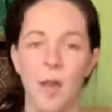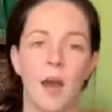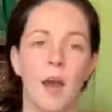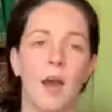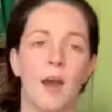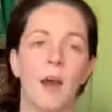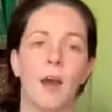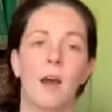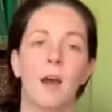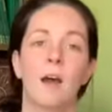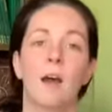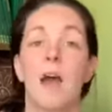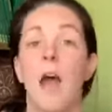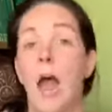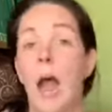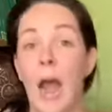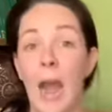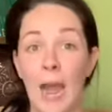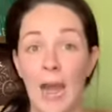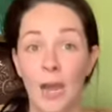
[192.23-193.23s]

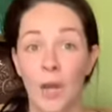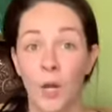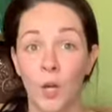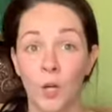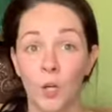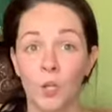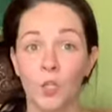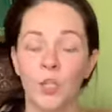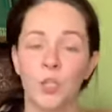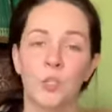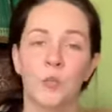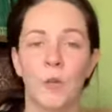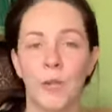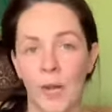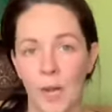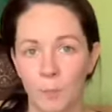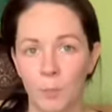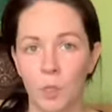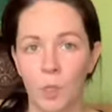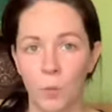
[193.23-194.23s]
I heard you and
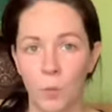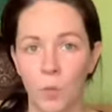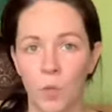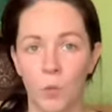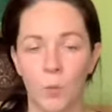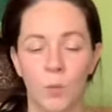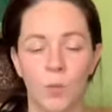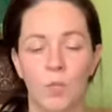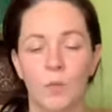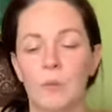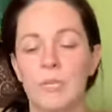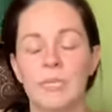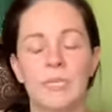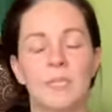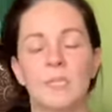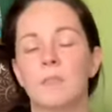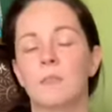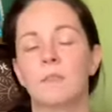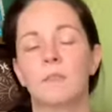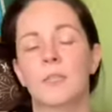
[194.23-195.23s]
I'm gonna work with you. It
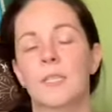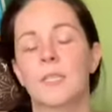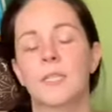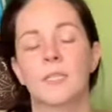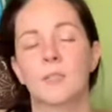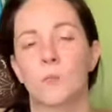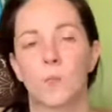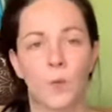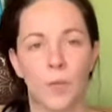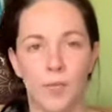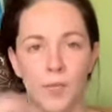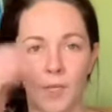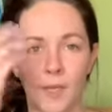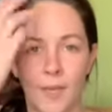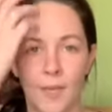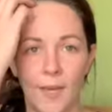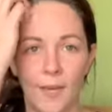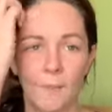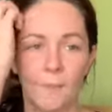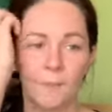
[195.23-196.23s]
doesn't work like
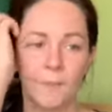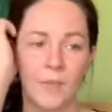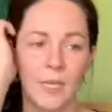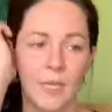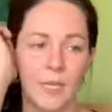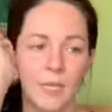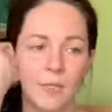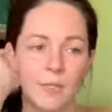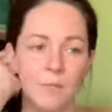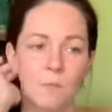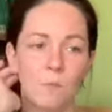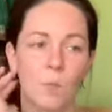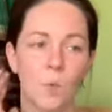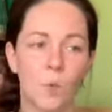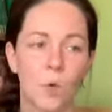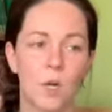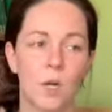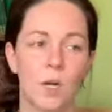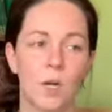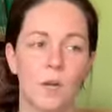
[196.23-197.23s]
that. It's
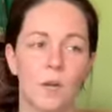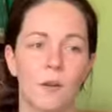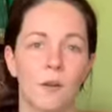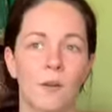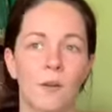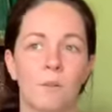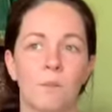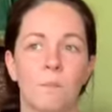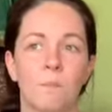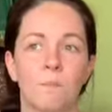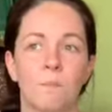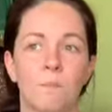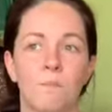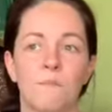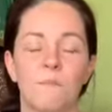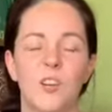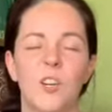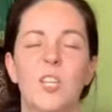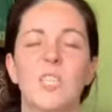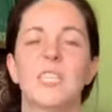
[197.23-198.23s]
more
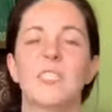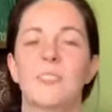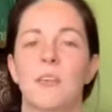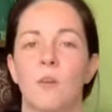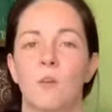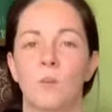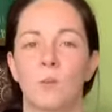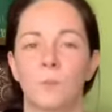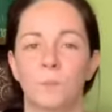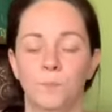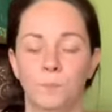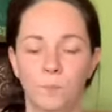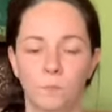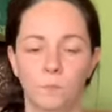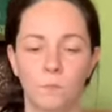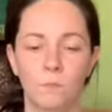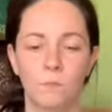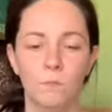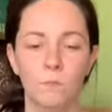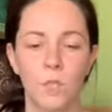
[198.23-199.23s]
very subtle.
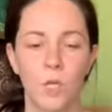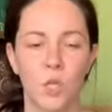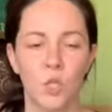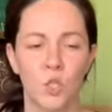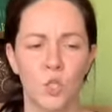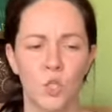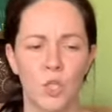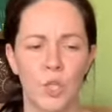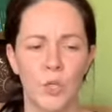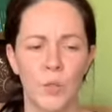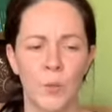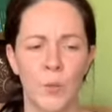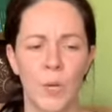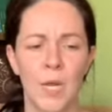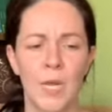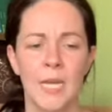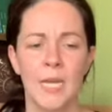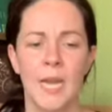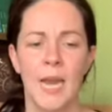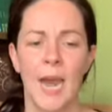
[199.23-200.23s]
So
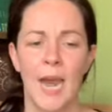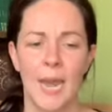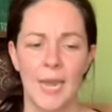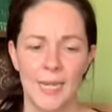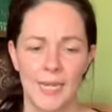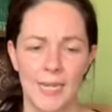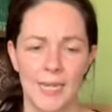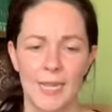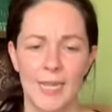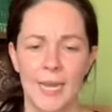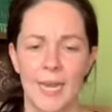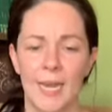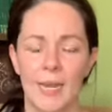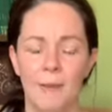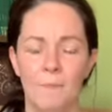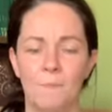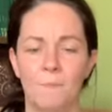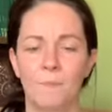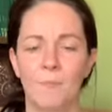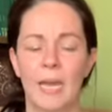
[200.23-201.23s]
I did that
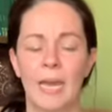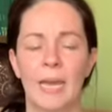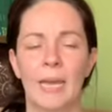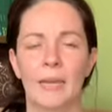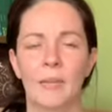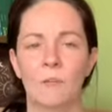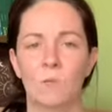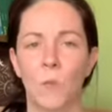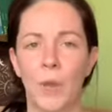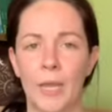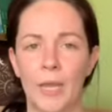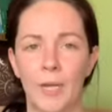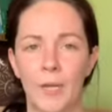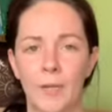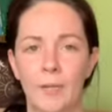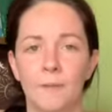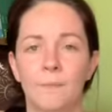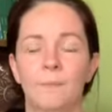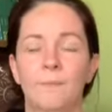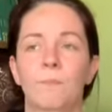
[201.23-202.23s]
and waited
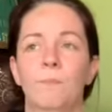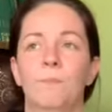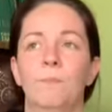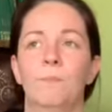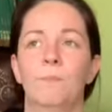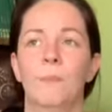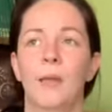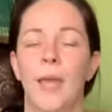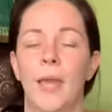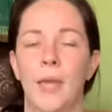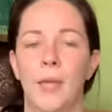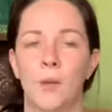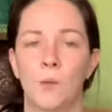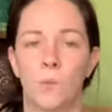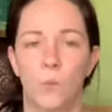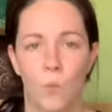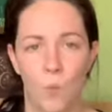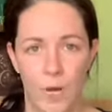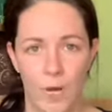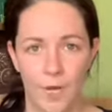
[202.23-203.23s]
and
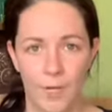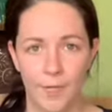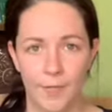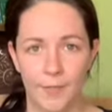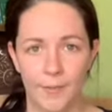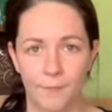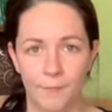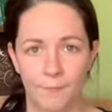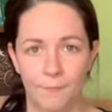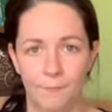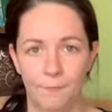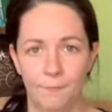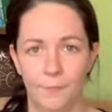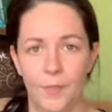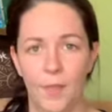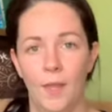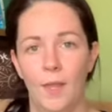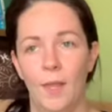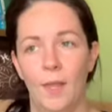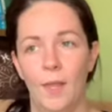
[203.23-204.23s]
waited
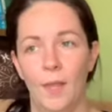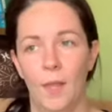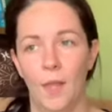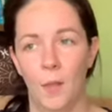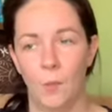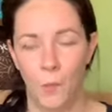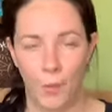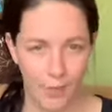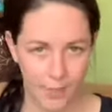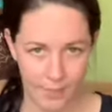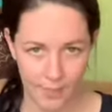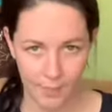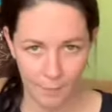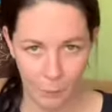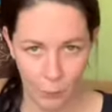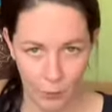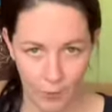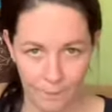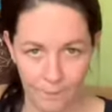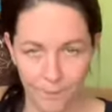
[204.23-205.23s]
and waited some more.